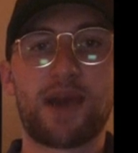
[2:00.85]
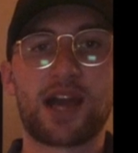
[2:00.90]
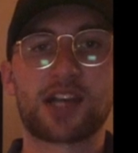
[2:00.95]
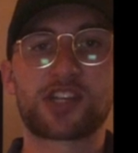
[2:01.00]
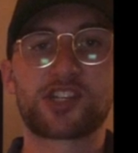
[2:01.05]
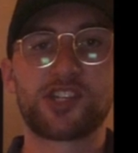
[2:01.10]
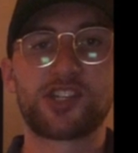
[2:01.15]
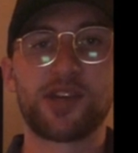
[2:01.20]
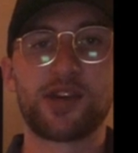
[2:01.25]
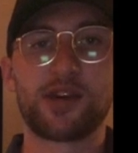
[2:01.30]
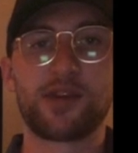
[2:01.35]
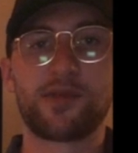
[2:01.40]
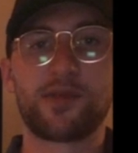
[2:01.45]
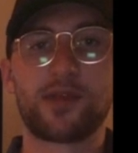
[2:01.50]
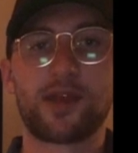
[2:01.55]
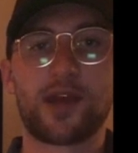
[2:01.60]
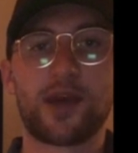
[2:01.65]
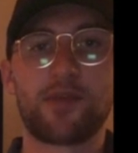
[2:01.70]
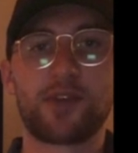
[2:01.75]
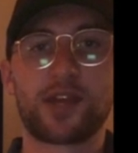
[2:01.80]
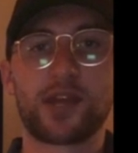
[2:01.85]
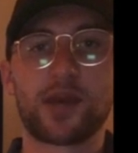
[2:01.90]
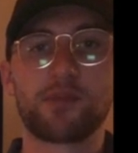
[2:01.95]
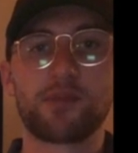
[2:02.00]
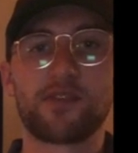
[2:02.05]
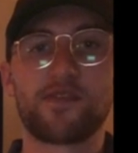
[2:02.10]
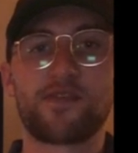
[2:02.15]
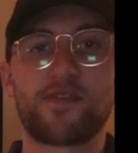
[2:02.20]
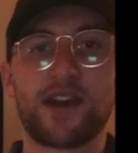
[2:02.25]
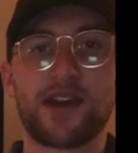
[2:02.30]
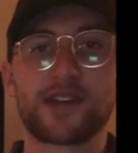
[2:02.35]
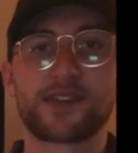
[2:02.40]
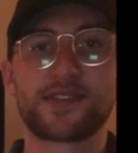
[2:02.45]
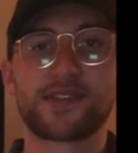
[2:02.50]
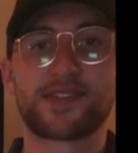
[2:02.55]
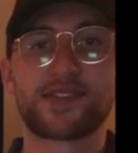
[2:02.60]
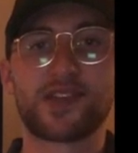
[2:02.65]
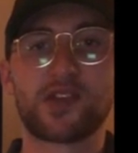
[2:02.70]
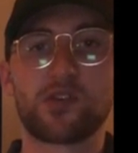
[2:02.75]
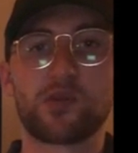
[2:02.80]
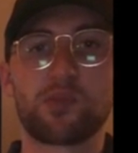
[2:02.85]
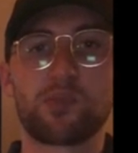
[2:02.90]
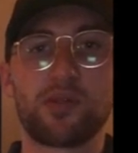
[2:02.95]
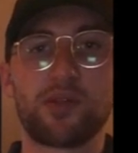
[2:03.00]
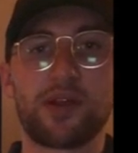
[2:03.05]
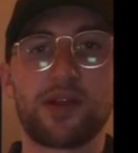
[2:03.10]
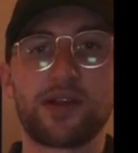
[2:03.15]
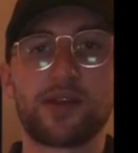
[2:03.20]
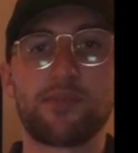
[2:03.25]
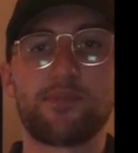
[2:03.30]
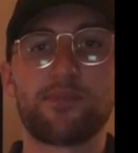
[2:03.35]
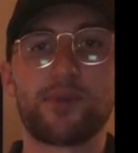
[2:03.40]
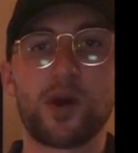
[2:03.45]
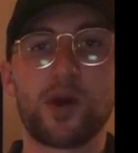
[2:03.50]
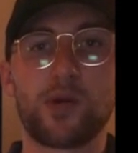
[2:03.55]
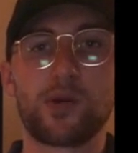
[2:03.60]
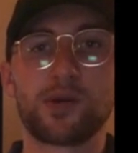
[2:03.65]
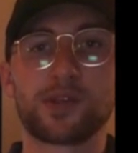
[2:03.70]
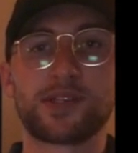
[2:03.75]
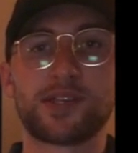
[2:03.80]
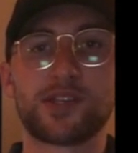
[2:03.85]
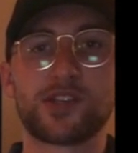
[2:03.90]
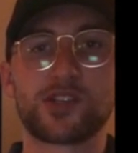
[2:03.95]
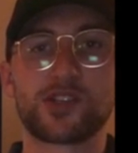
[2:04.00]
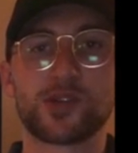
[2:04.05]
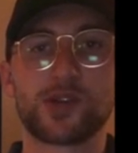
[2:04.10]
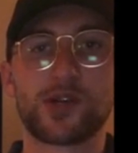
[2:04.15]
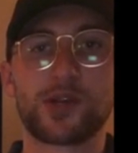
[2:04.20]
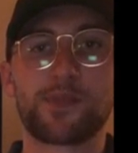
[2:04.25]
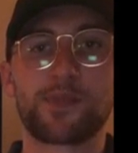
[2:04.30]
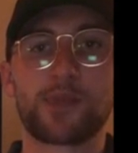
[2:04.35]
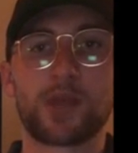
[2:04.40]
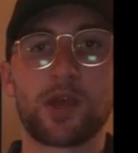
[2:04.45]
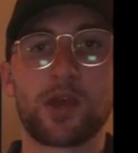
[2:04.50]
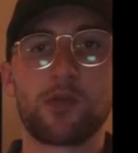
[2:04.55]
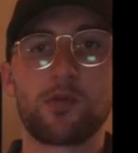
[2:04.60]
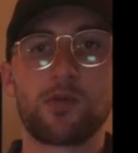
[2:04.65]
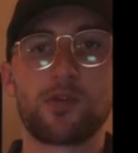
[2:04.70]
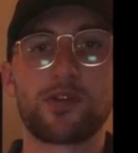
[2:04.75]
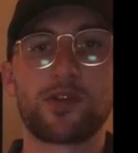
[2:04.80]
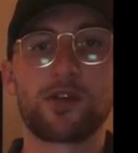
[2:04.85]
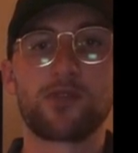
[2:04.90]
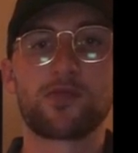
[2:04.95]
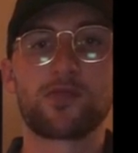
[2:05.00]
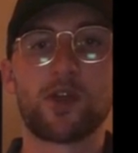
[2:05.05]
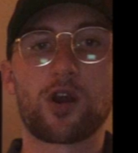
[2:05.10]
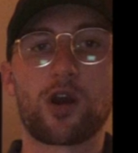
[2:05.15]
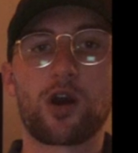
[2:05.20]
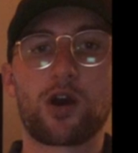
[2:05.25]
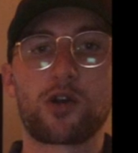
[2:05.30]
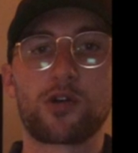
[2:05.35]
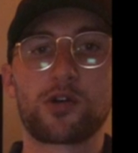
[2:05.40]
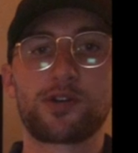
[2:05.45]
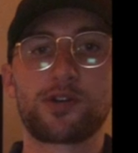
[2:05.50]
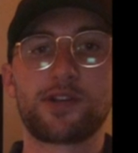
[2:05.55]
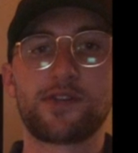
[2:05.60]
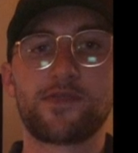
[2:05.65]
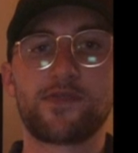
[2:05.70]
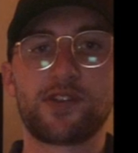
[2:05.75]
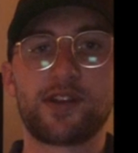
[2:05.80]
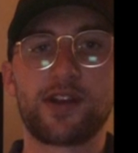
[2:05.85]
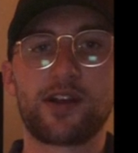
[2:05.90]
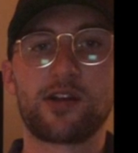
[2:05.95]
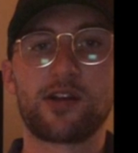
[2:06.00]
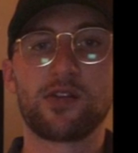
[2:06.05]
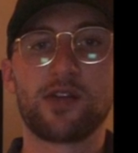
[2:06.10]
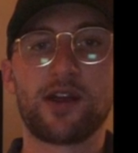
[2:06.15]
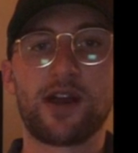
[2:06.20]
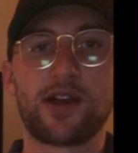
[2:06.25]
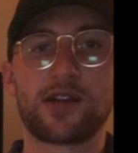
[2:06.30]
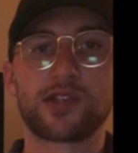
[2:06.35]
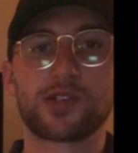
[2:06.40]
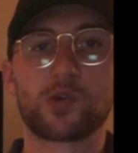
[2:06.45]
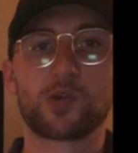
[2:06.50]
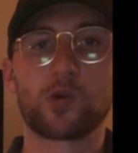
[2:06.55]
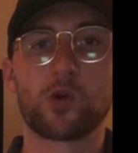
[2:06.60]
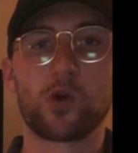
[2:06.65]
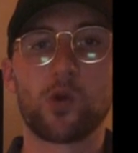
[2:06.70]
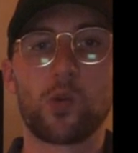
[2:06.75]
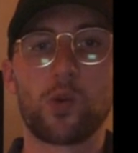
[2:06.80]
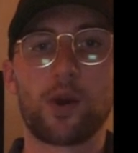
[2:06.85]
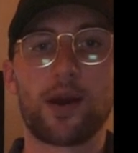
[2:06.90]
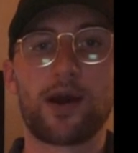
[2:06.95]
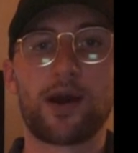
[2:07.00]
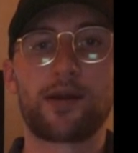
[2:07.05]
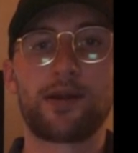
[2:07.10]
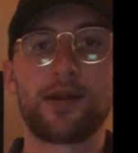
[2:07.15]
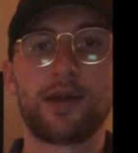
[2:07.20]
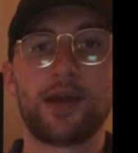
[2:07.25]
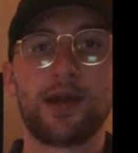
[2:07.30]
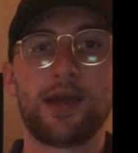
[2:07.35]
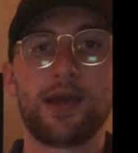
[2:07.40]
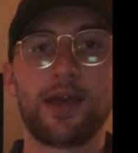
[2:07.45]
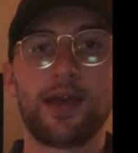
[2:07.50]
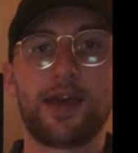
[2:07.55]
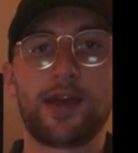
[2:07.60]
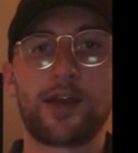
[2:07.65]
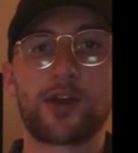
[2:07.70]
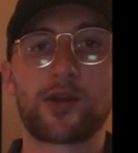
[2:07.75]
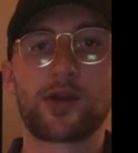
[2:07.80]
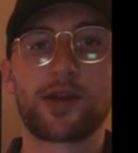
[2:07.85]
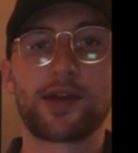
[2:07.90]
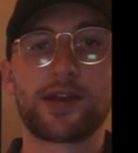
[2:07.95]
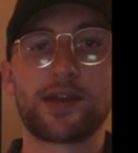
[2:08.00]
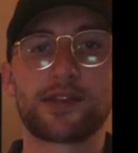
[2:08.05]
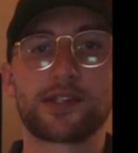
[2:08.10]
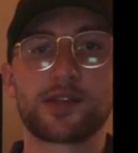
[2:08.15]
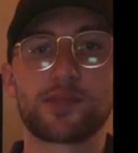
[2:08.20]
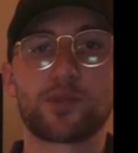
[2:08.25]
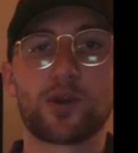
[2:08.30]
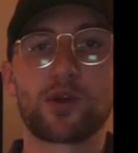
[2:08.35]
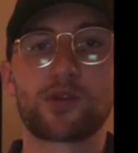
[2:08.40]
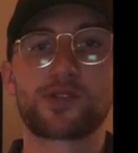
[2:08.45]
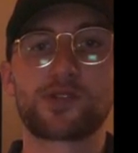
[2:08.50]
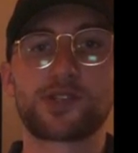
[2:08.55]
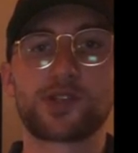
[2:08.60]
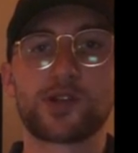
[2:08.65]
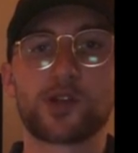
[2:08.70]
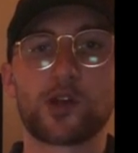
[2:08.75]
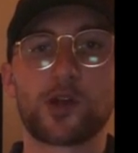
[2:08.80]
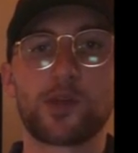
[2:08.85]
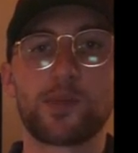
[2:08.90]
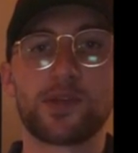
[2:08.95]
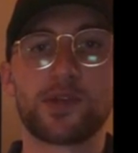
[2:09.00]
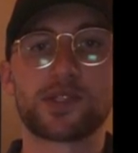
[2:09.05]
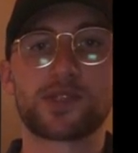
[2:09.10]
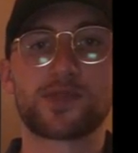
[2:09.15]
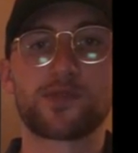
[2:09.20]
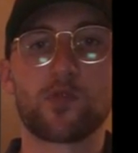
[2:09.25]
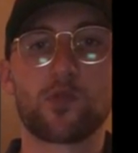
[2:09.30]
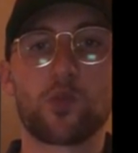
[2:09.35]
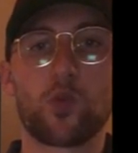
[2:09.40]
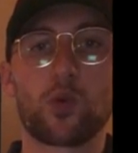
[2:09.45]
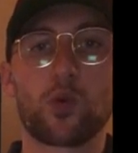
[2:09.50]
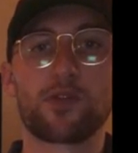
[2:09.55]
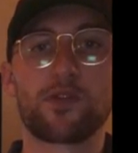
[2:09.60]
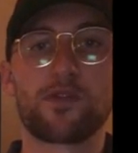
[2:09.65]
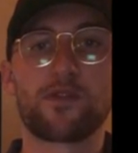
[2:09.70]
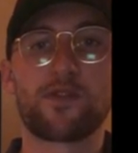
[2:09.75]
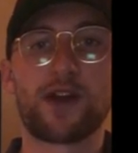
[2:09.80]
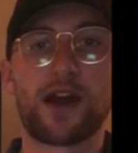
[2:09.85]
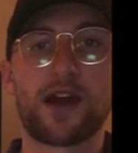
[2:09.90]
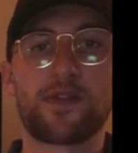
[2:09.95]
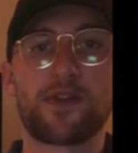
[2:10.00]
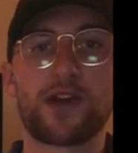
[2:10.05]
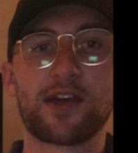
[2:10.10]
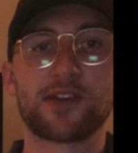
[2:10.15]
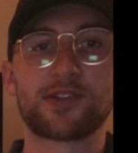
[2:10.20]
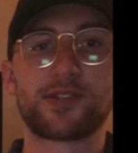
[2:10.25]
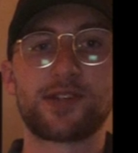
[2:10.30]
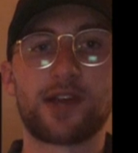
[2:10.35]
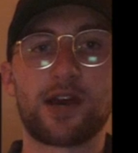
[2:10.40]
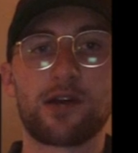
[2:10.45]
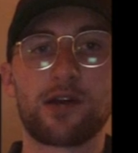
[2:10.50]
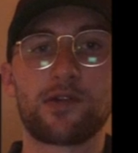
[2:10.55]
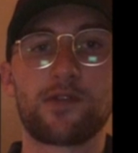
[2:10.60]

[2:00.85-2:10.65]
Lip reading: MAX jet had become the fastest selling plane in Boeing's history, with over 100 different airlines worldwide entering into purchase agreements for more than 5,000